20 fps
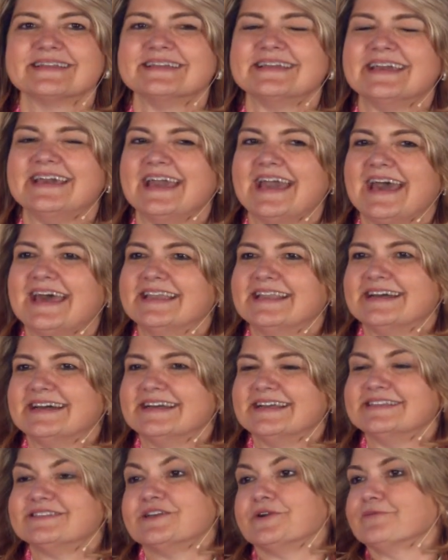And
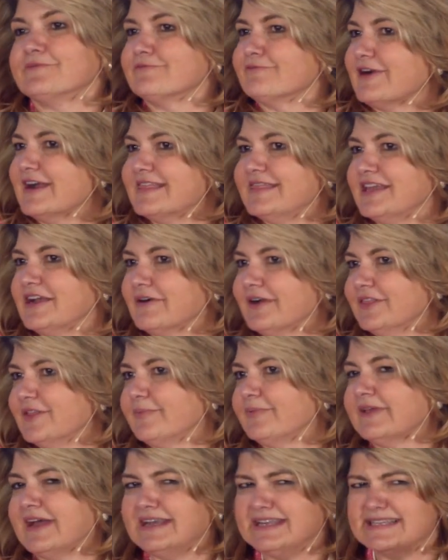uh, so right there on the
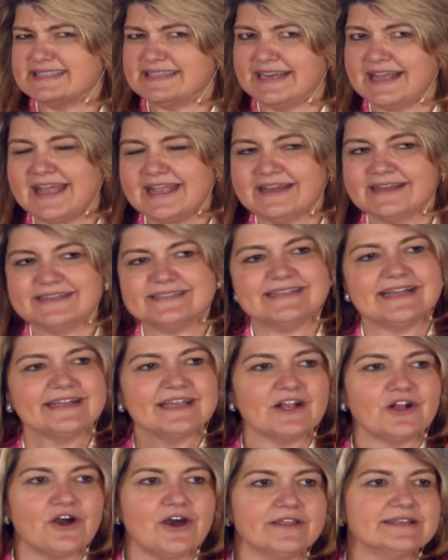plane, he said, "Hang on a
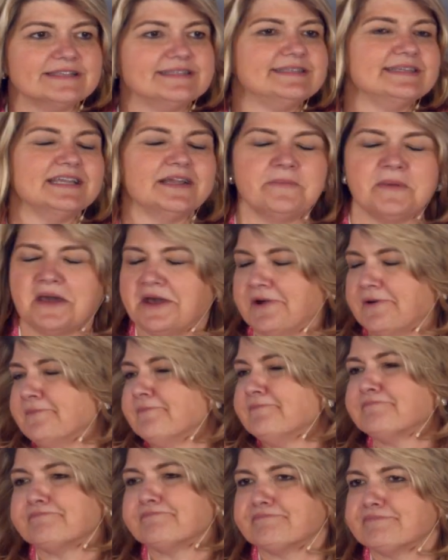second," called his C M O.
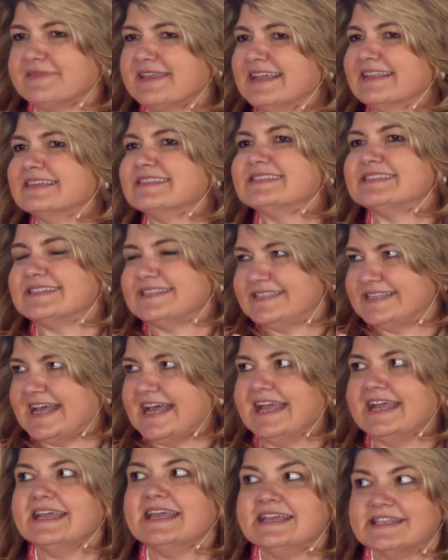Needless to
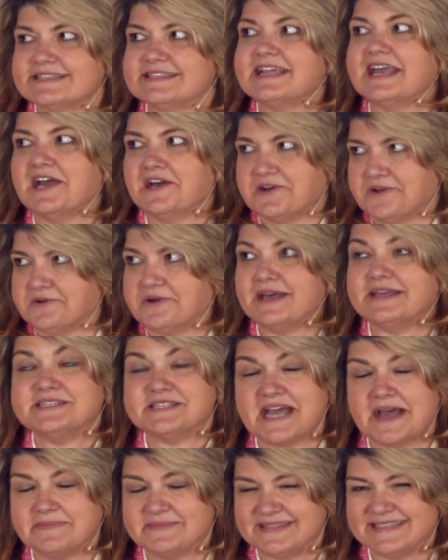say, he's now
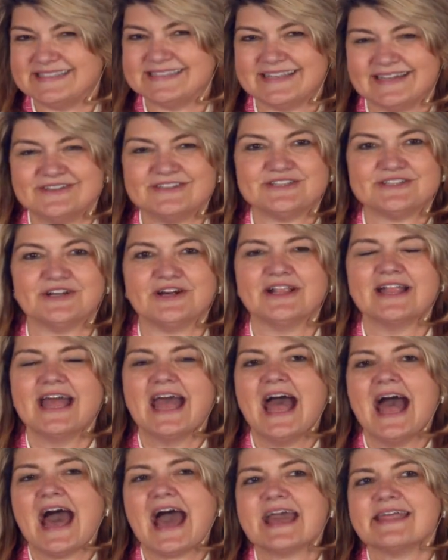adopted social.
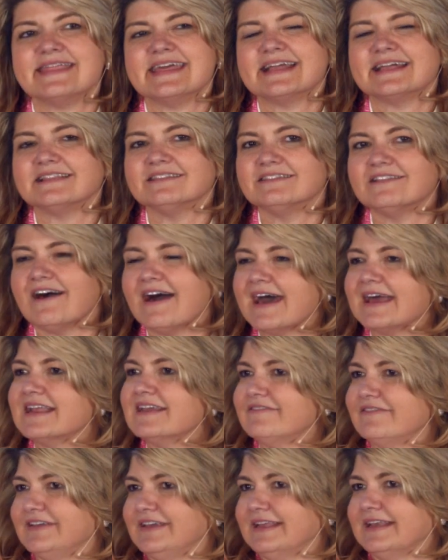I think a lot
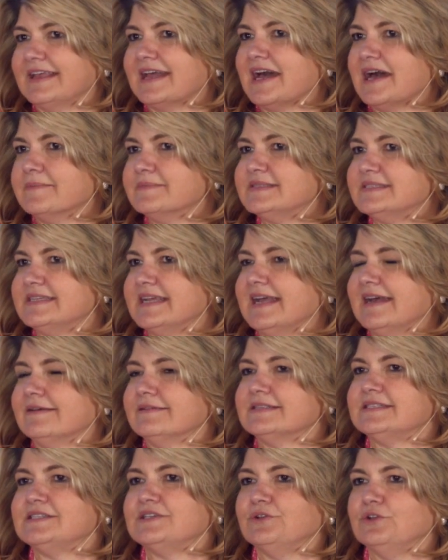of it comes
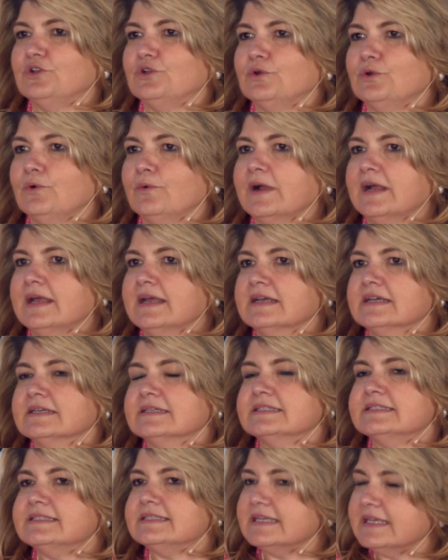down to
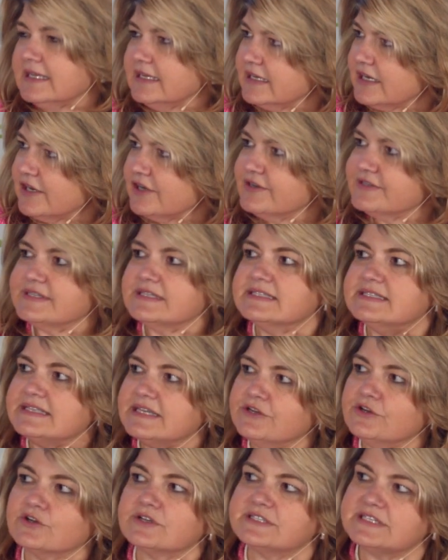C E Os and
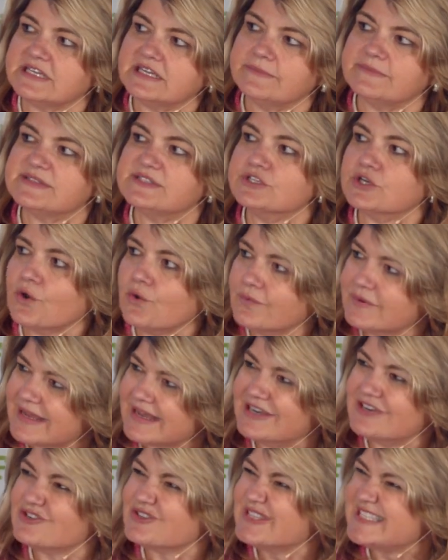senior teams don't
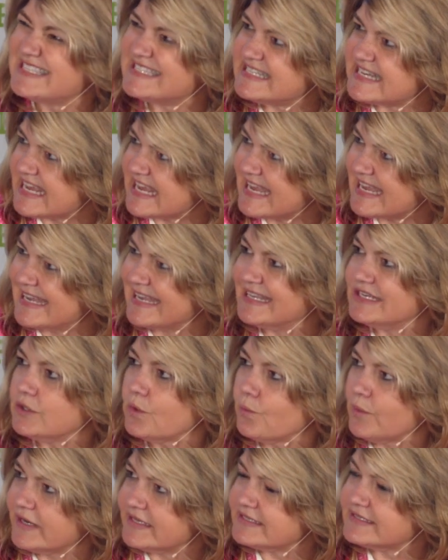understand
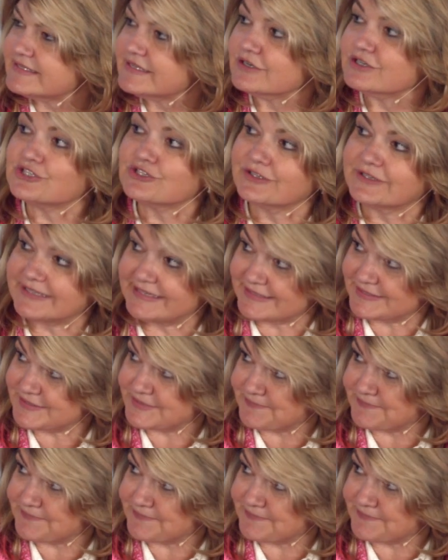what social is,